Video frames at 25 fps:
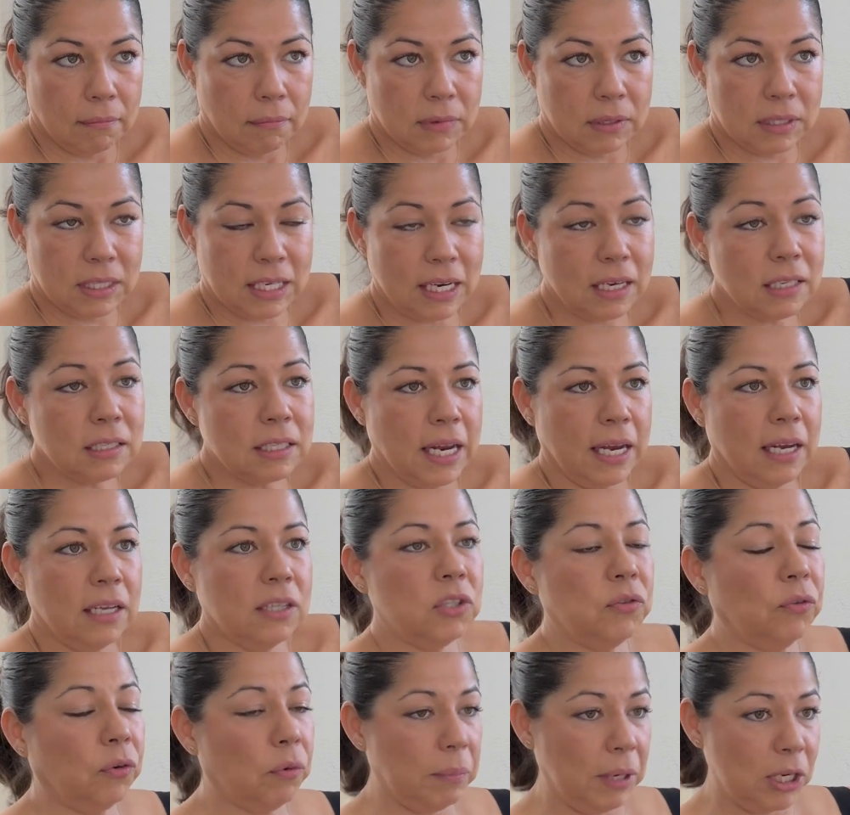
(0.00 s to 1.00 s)

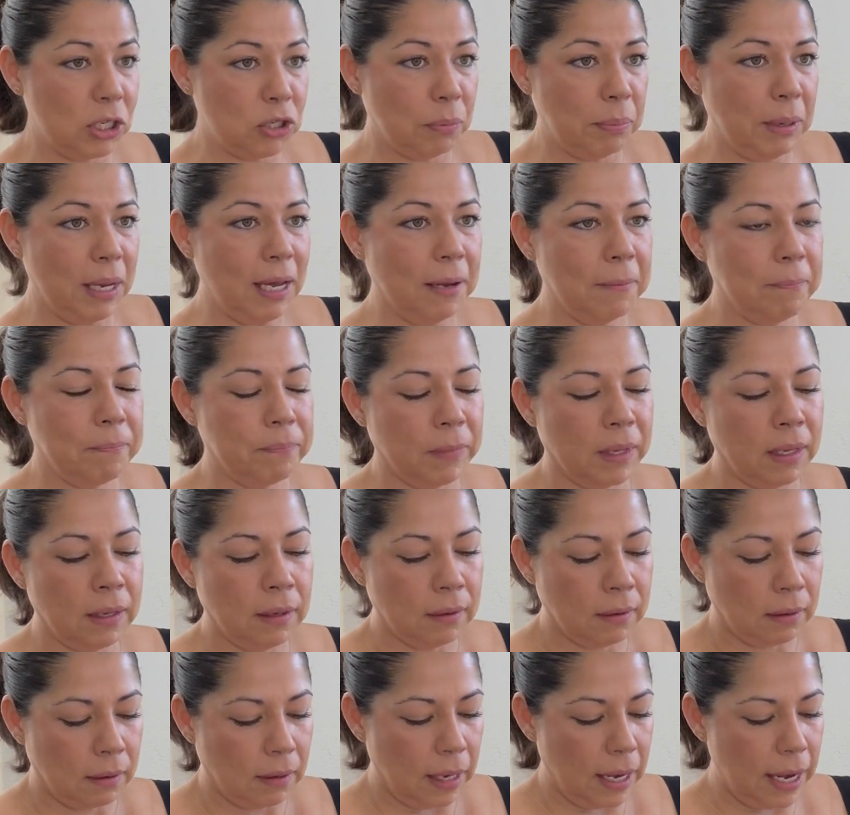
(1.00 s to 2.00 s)
dictates for me to be.
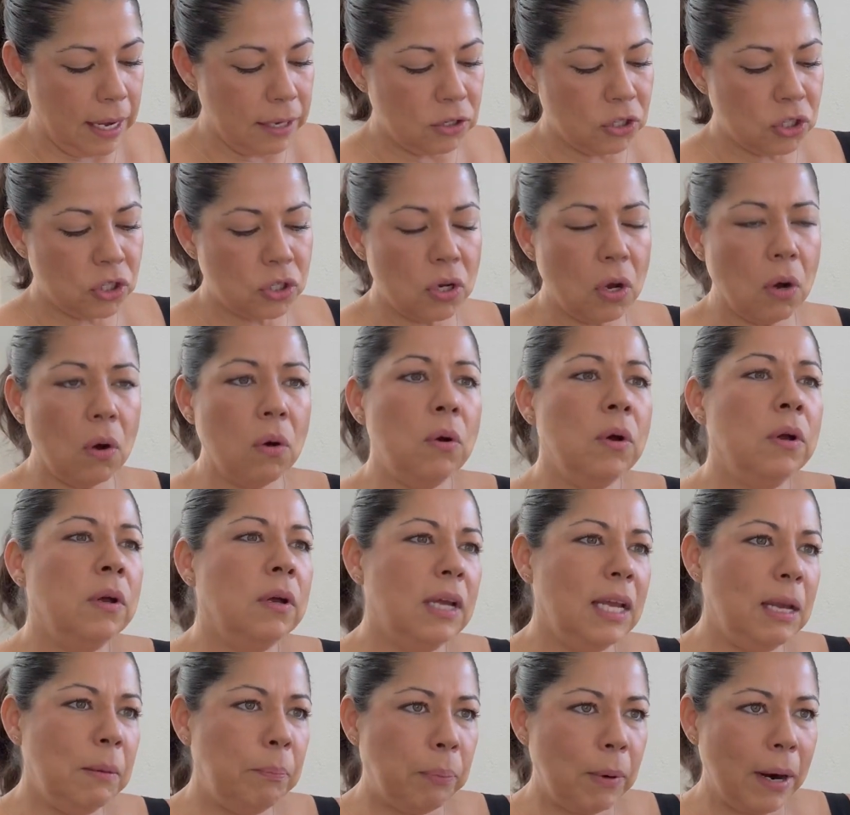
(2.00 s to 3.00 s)
And so
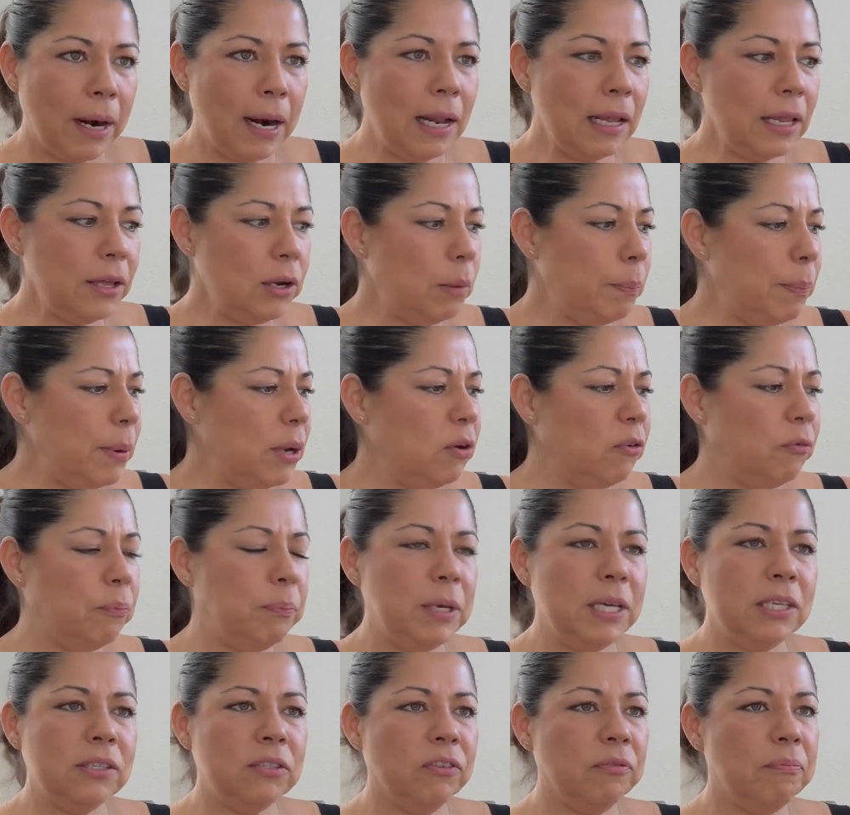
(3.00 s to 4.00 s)
it brought a little bit of
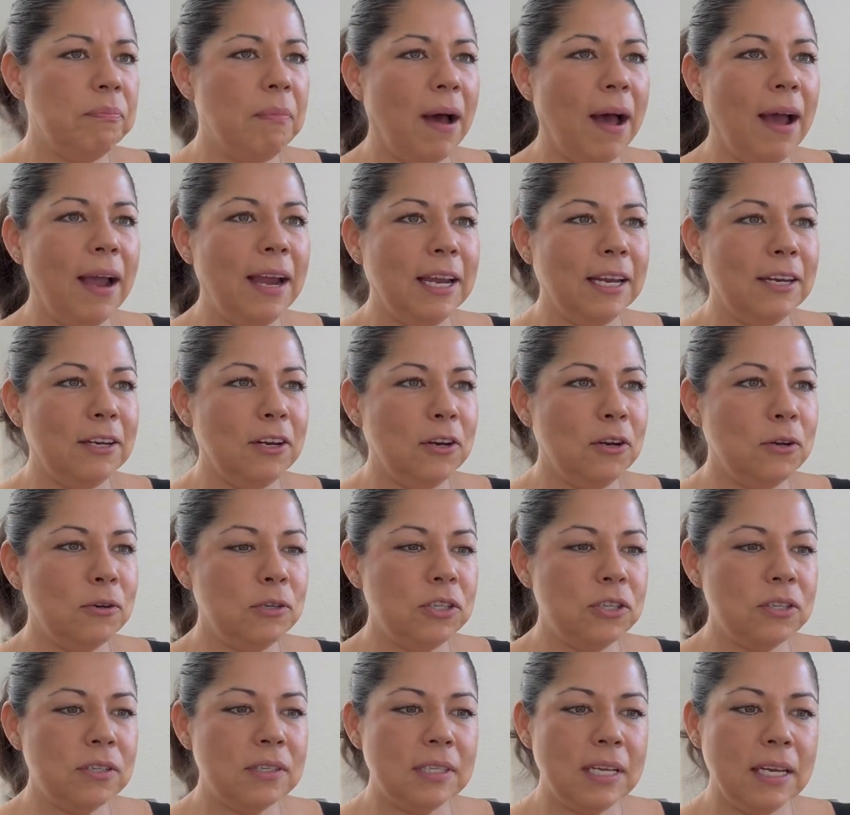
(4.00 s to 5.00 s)
peace of mind,
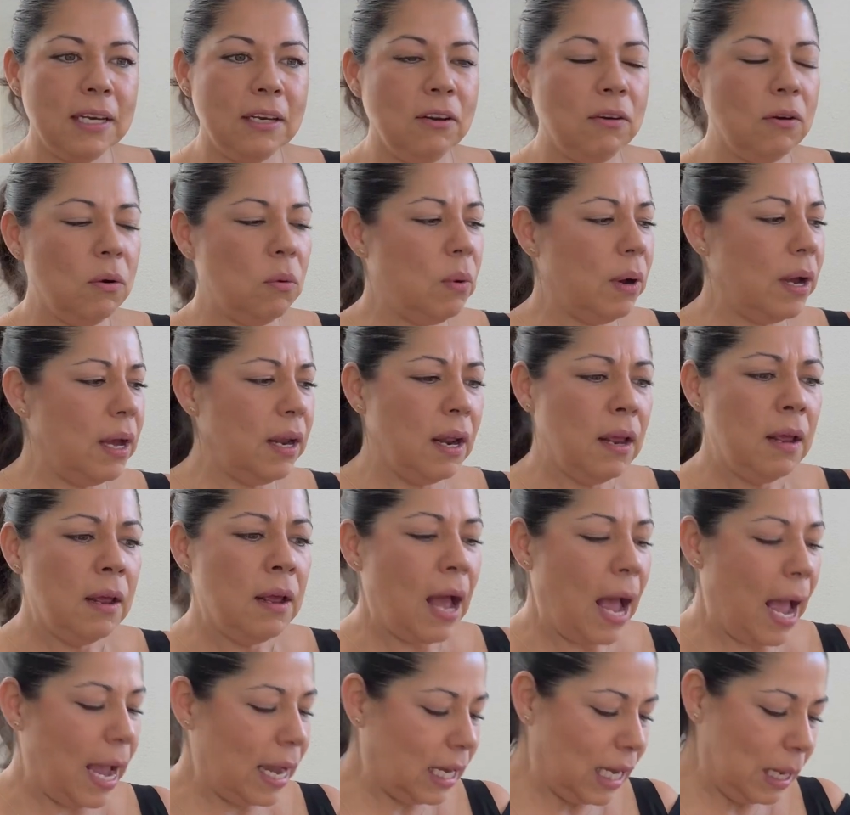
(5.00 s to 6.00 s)
just saying, you know what,
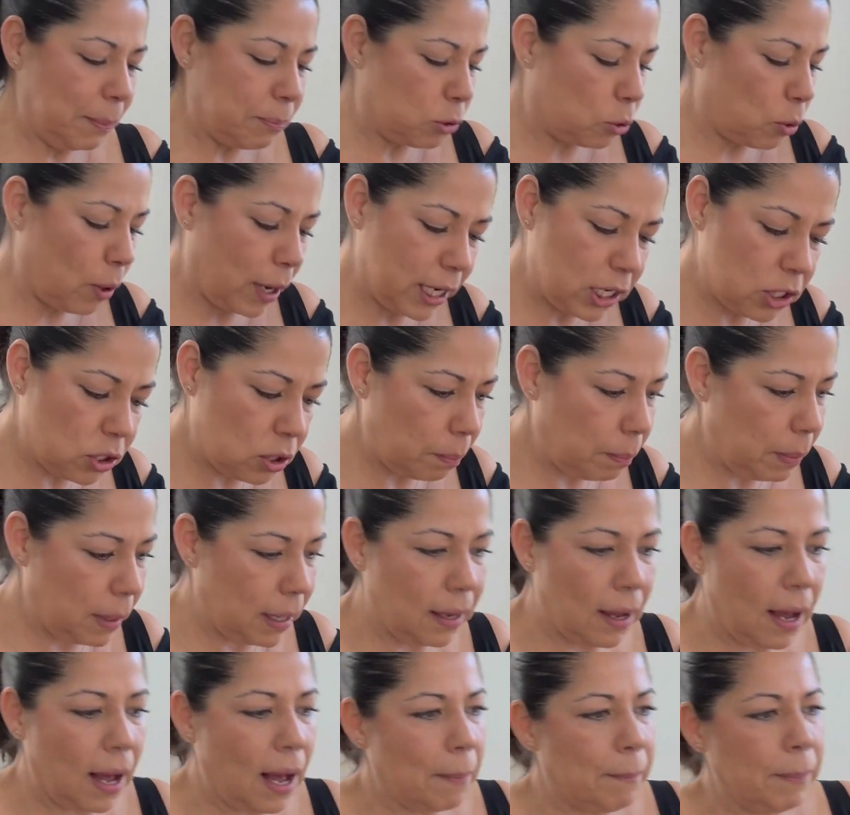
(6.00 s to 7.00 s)
I keep trying to
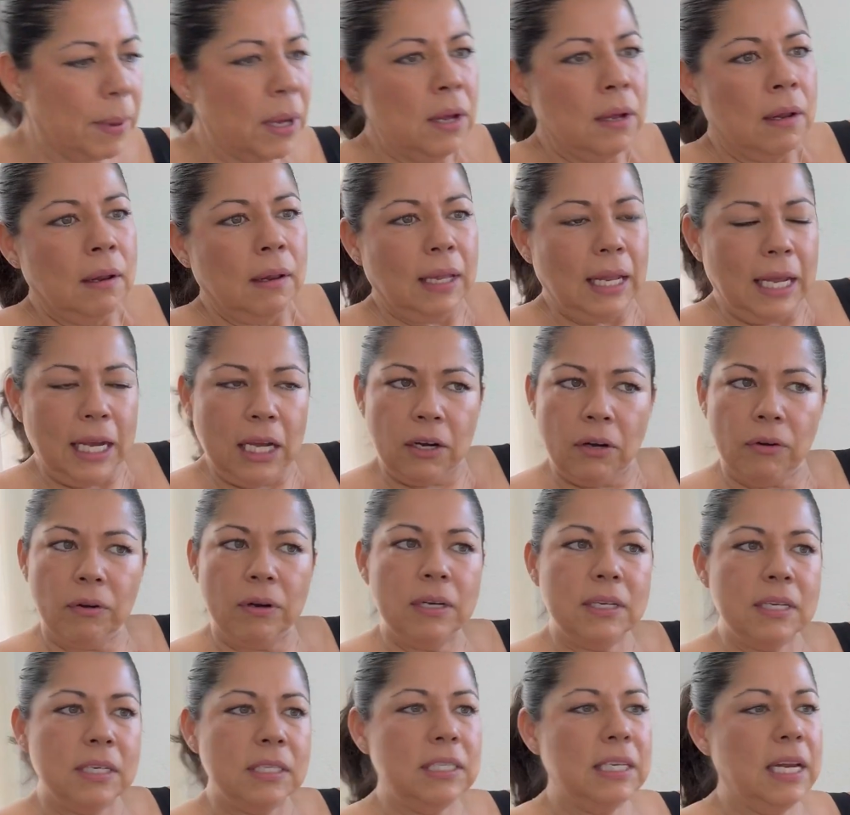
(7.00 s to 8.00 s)
be up later
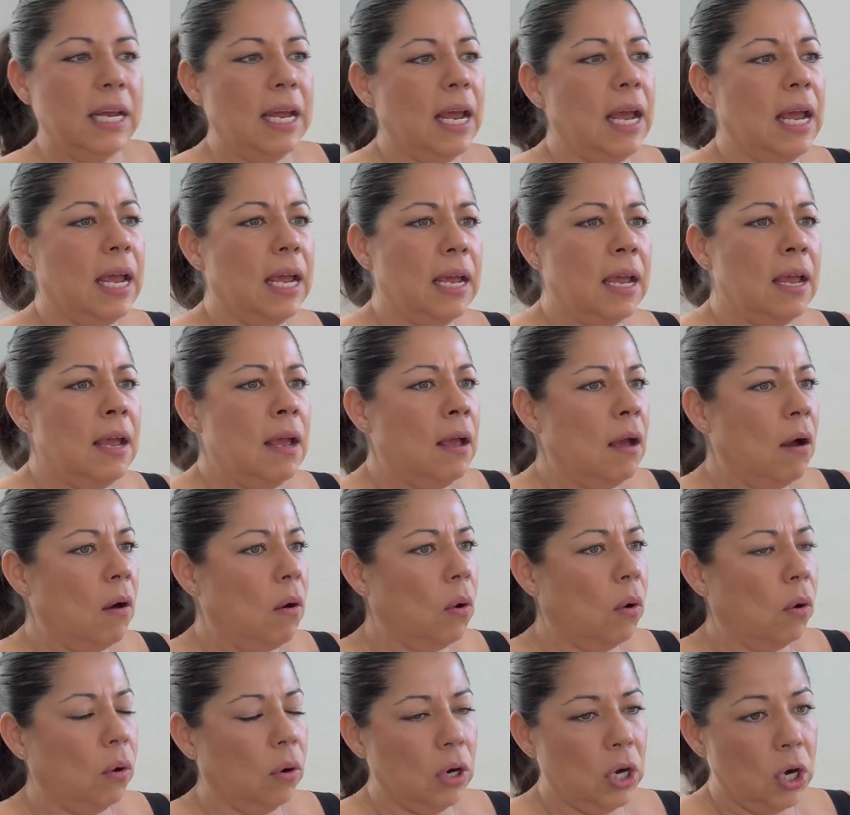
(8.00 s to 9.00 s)
in the day
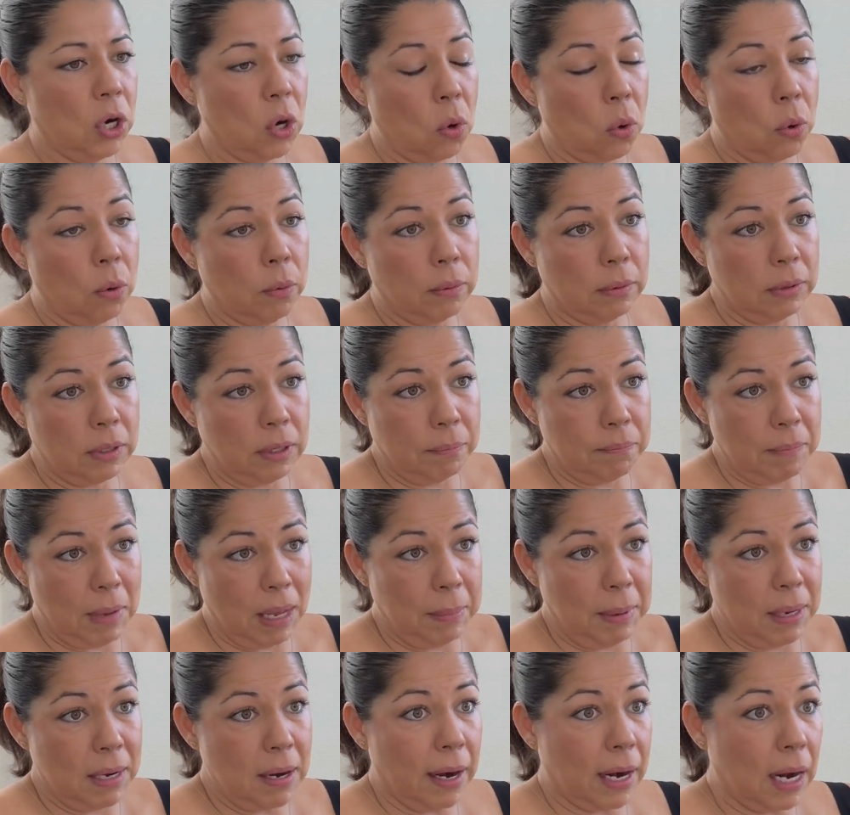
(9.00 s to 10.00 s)
or,
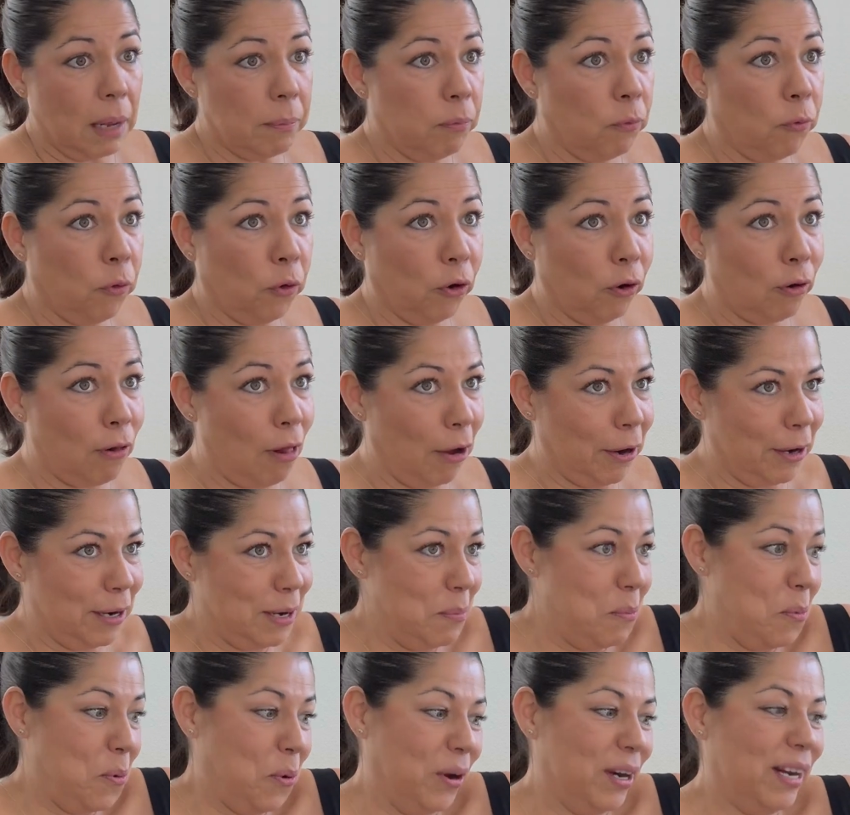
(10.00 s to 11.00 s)
maybe not up 4 o'clock in the
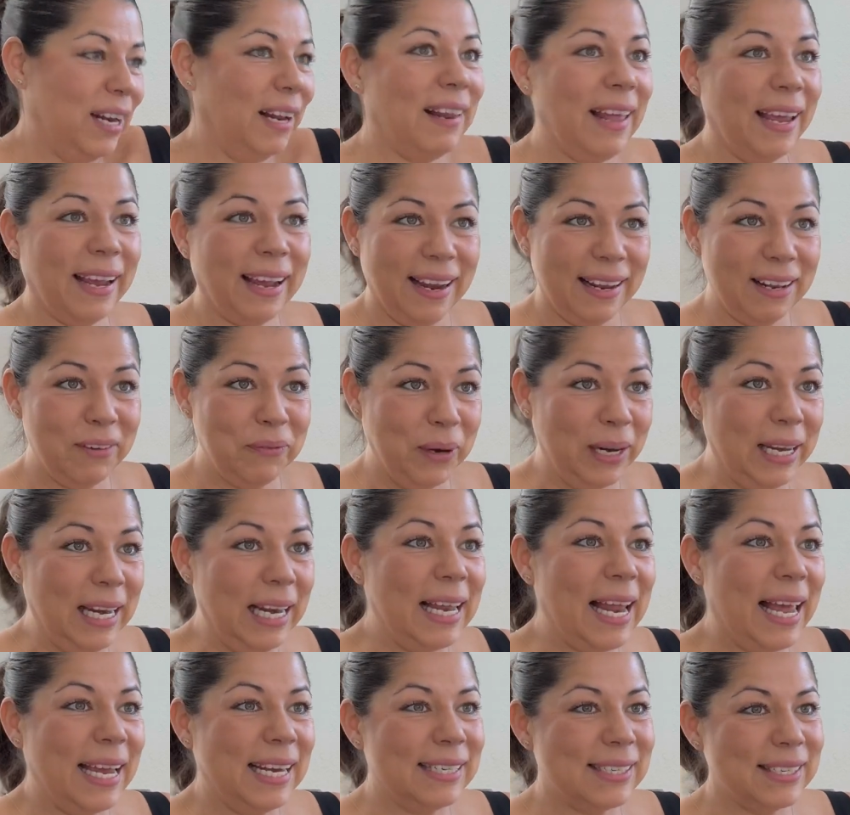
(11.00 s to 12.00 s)
morning like I really
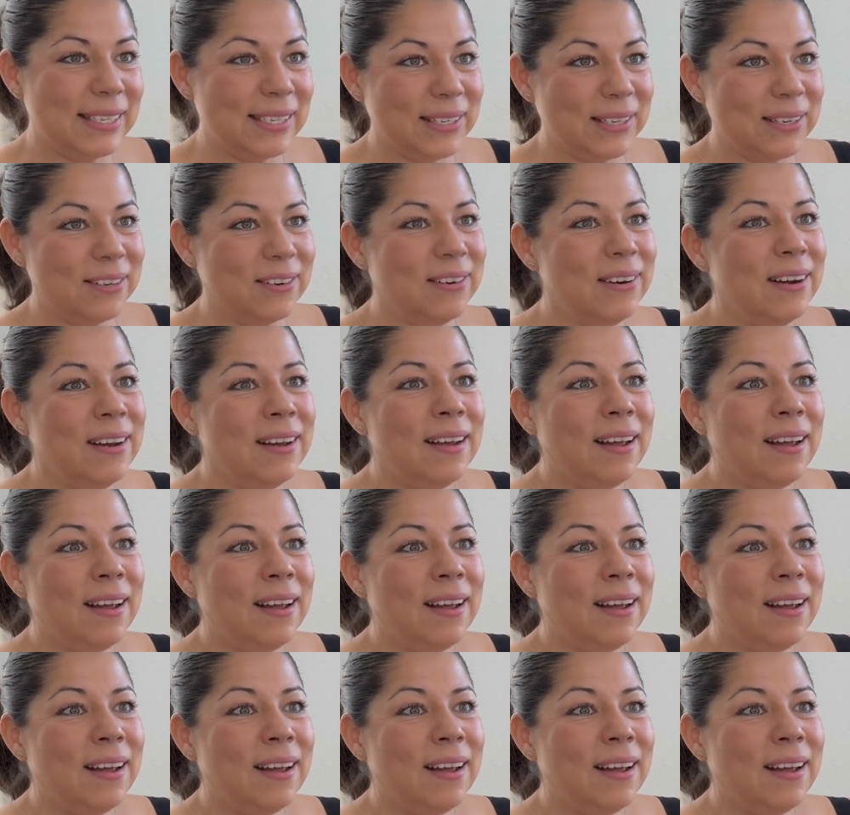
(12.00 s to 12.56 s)
like to do,